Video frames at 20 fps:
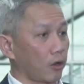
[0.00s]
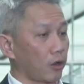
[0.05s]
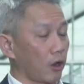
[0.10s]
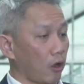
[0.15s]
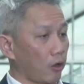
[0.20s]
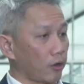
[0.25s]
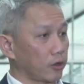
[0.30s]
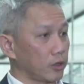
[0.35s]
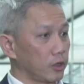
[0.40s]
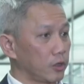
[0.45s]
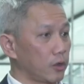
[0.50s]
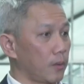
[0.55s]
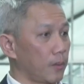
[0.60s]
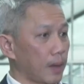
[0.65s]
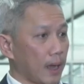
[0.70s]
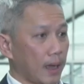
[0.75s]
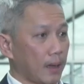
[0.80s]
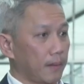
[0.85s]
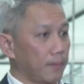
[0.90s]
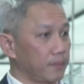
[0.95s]

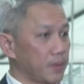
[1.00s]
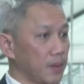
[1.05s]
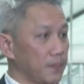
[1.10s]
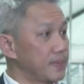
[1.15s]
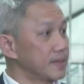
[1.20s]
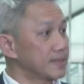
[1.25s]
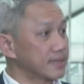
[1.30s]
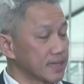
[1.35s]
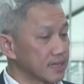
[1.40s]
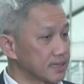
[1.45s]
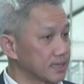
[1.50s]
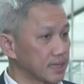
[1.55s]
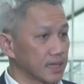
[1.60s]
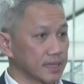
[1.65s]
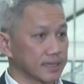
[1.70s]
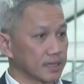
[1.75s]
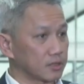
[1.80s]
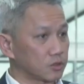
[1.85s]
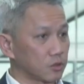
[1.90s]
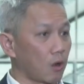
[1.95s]
on the
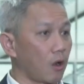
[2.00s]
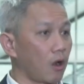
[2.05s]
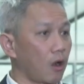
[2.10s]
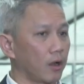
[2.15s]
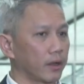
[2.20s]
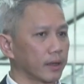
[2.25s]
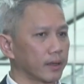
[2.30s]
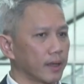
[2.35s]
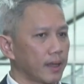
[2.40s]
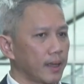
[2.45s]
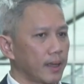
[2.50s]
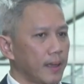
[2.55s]
businesses and so on.